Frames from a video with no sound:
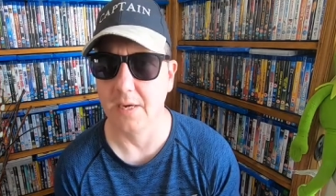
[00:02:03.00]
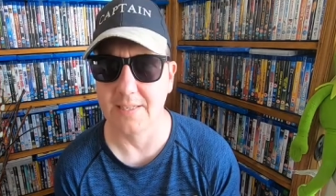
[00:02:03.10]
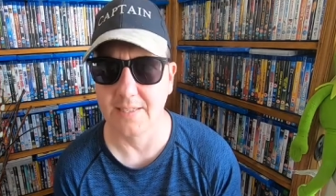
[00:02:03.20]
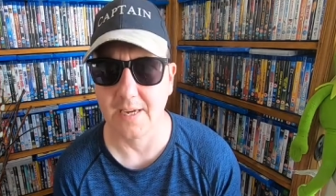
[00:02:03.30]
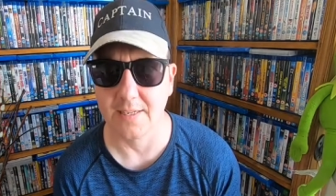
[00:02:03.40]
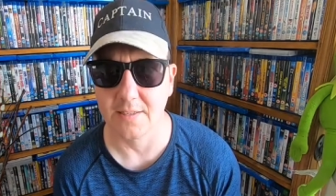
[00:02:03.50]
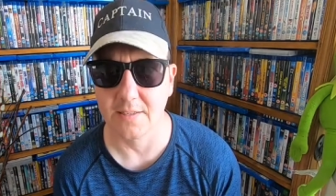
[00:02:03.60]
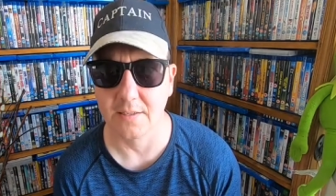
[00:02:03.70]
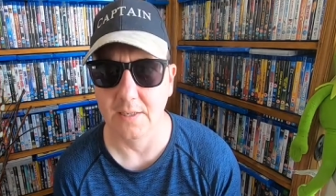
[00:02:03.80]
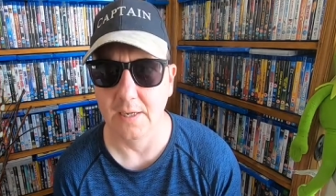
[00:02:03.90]
has
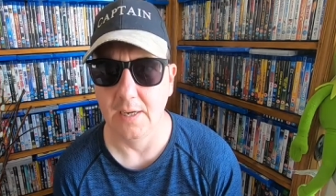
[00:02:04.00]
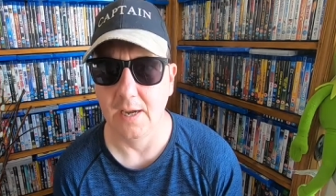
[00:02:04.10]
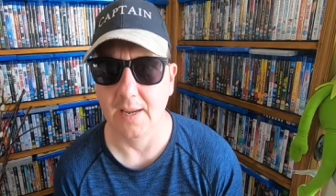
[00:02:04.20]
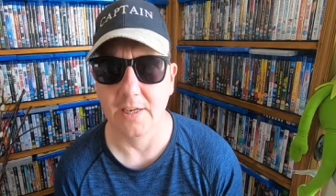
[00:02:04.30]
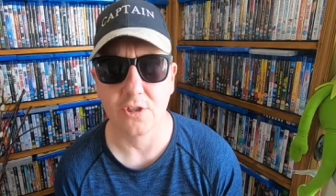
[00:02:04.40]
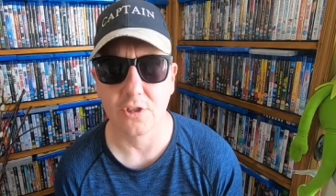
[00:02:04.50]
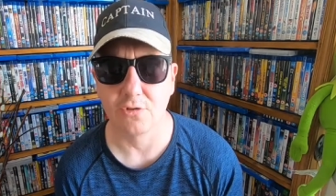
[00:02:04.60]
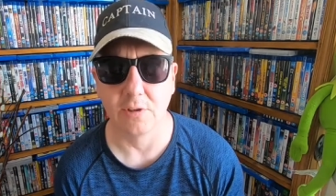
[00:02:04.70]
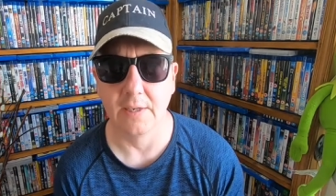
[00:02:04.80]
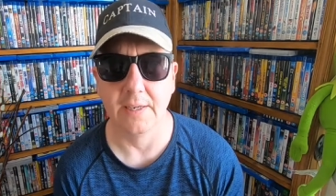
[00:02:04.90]
cancer and they're just
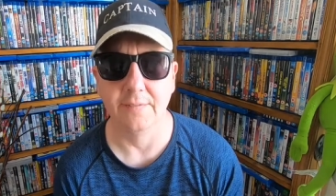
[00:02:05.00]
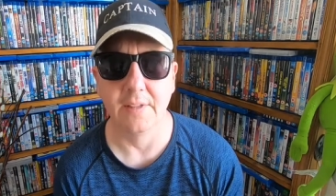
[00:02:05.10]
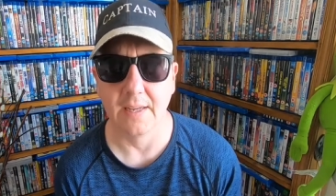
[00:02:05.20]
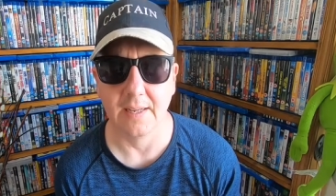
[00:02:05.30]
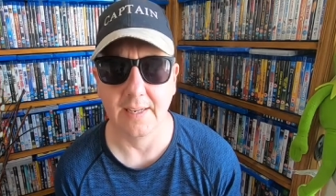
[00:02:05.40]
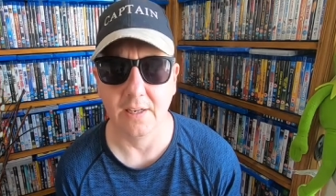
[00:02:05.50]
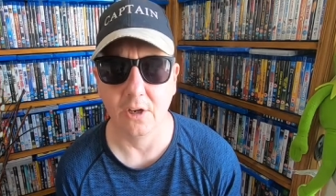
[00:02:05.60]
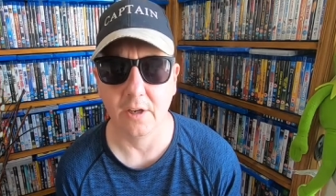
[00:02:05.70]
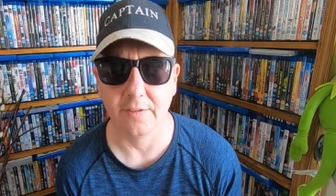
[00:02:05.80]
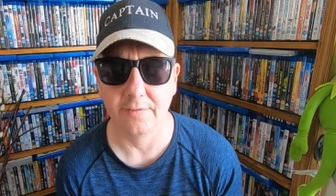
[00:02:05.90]
trying to live the clean
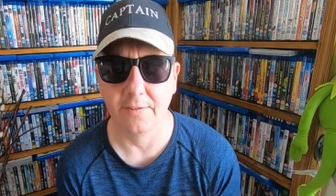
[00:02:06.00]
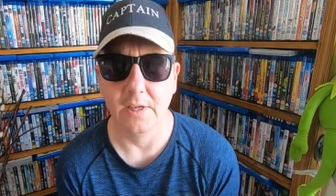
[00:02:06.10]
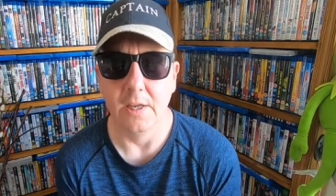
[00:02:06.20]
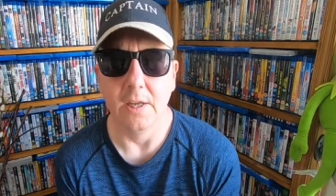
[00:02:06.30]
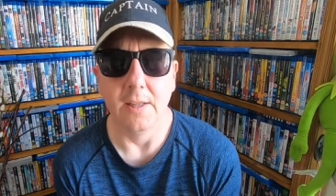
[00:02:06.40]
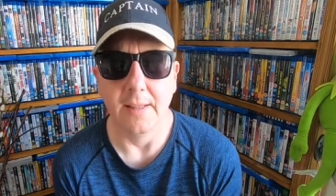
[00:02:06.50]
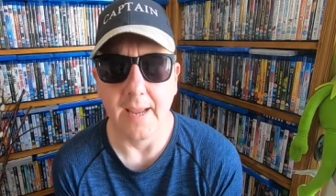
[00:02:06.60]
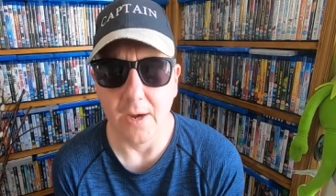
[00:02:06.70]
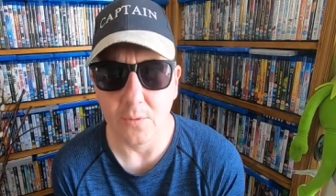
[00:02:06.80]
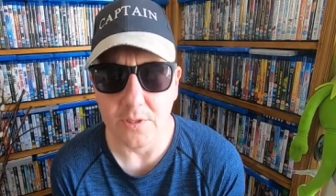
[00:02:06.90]
life. The
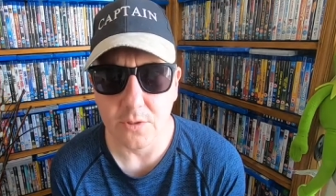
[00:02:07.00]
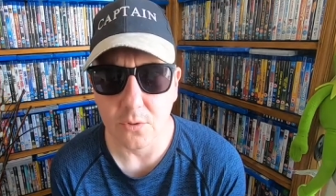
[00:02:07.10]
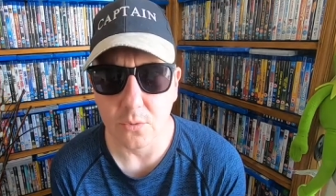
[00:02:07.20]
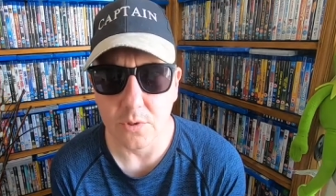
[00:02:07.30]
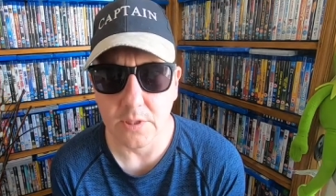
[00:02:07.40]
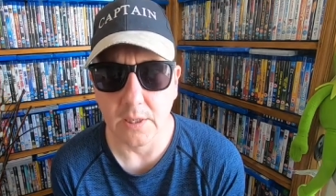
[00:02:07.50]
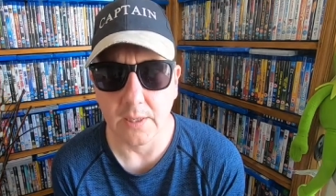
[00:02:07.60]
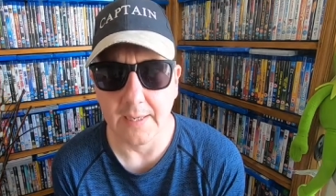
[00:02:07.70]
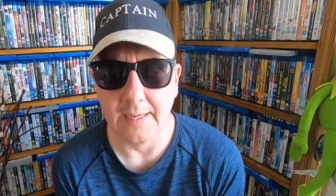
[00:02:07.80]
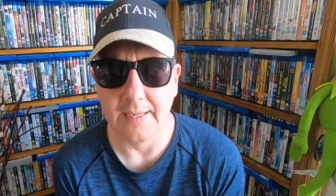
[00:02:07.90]
eldest daughter
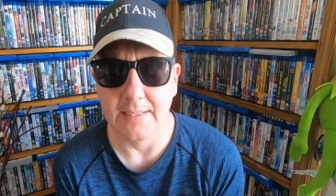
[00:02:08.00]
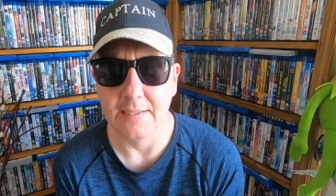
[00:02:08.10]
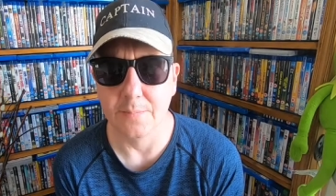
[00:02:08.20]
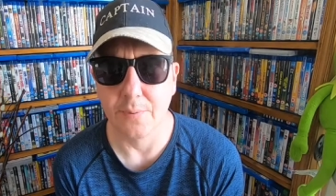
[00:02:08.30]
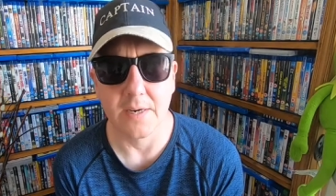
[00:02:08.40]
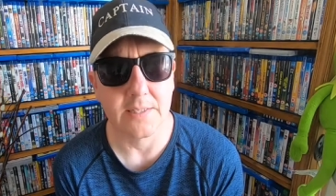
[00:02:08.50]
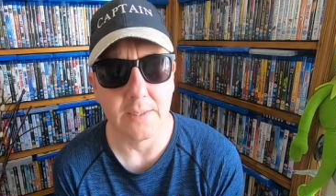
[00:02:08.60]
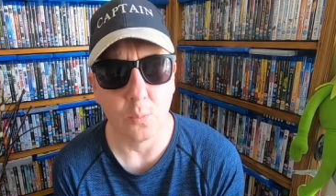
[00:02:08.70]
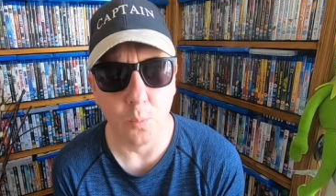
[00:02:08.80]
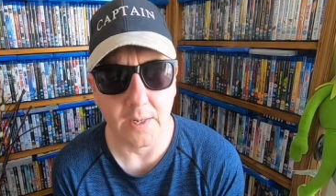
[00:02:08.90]
is
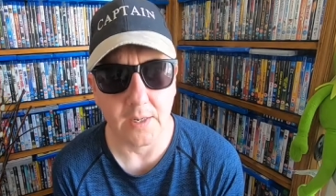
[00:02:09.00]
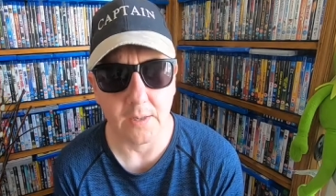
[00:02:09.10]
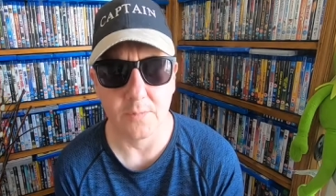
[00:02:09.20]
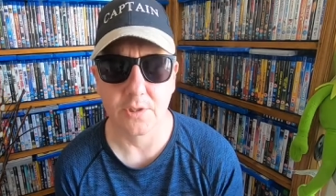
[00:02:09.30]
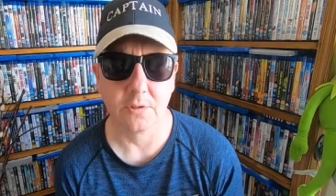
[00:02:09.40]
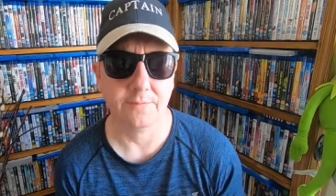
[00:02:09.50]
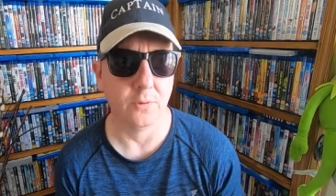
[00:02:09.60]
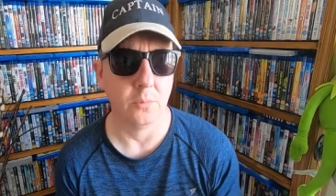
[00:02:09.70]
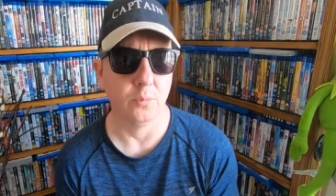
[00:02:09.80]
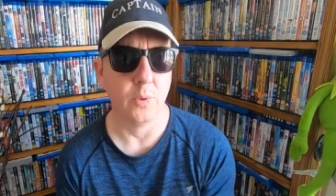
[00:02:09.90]
practicing Wicca, which is a
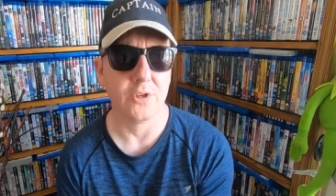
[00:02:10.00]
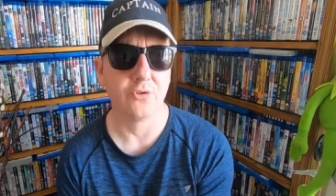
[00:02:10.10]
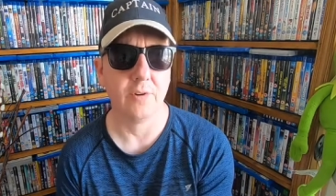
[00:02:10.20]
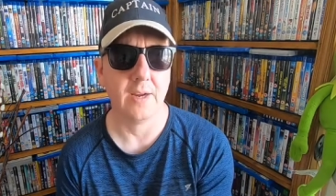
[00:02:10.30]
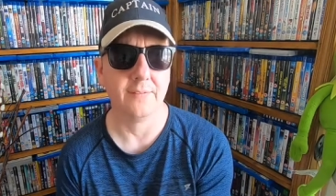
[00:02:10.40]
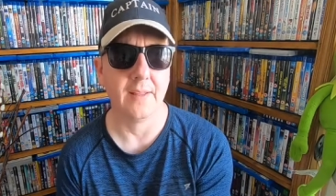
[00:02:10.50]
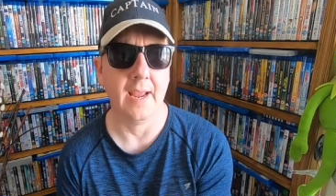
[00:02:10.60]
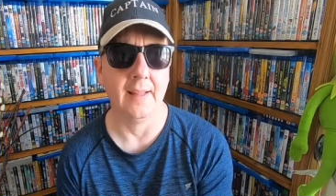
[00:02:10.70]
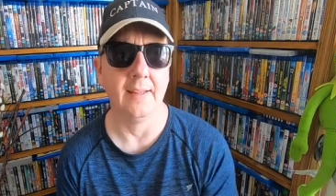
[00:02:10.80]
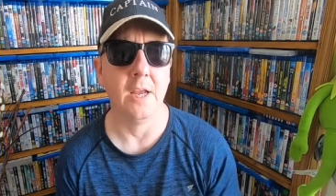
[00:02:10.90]
form of witchcraft,
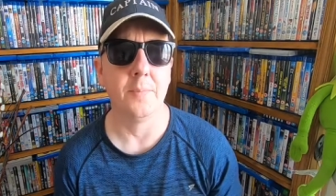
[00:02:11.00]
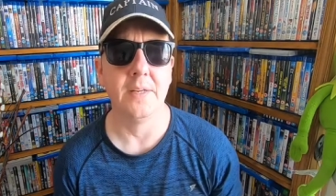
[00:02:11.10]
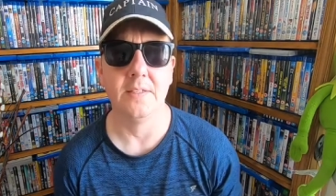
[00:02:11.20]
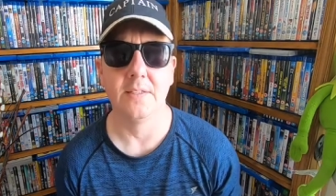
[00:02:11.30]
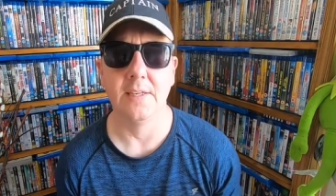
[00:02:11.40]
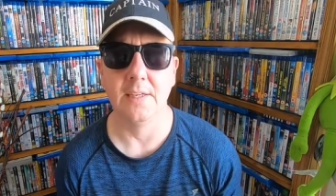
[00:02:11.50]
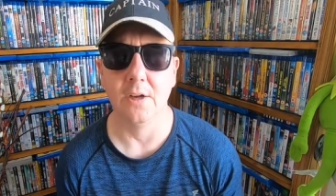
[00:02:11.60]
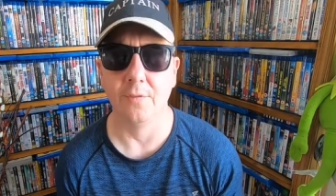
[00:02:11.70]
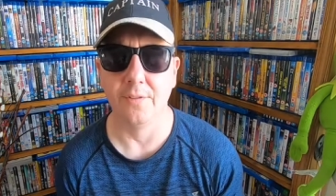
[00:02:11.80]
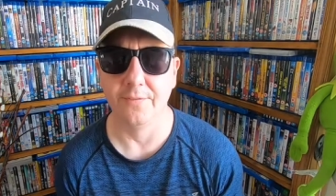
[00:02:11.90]
and the opening scene
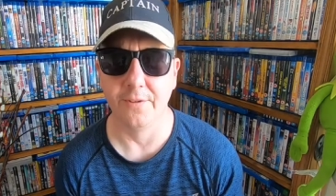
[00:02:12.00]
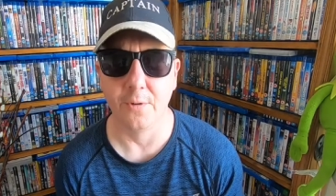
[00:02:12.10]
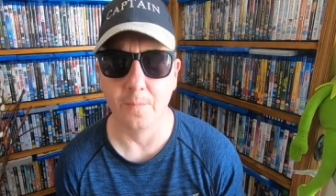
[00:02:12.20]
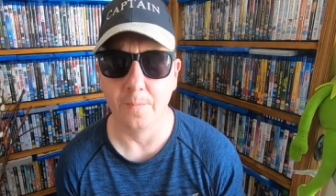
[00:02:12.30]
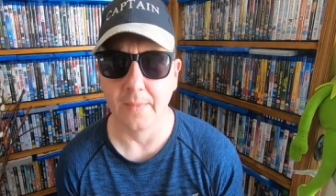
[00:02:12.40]
of the film,